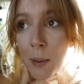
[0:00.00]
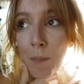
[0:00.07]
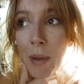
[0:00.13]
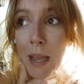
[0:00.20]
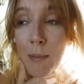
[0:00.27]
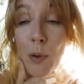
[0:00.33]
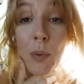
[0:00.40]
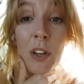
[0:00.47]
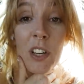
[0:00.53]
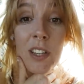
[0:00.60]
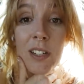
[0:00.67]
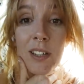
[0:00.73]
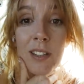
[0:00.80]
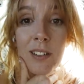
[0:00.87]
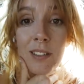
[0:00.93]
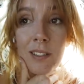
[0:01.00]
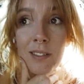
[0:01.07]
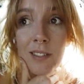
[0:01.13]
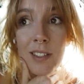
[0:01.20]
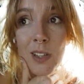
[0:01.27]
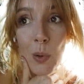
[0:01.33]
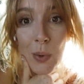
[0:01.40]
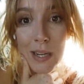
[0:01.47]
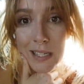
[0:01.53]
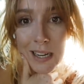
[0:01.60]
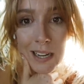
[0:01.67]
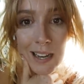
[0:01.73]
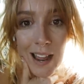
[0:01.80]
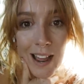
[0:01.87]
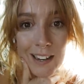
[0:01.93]
maybe we could squeeze it
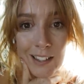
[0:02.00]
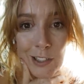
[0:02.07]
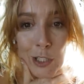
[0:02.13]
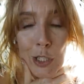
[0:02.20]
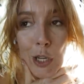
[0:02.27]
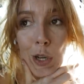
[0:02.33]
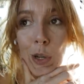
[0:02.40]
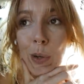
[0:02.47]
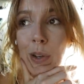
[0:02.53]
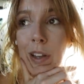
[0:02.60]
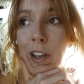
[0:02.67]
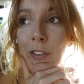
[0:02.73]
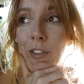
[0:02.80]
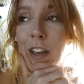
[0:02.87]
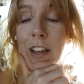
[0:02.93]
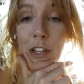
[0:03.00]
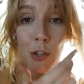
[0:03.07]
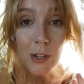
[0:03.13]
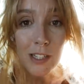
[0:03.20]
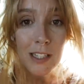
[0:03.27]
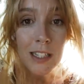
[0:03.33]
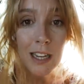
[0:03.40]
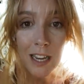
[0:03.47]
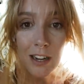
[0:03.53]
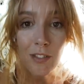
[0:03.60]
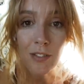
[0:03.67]
in then. So if you're interested in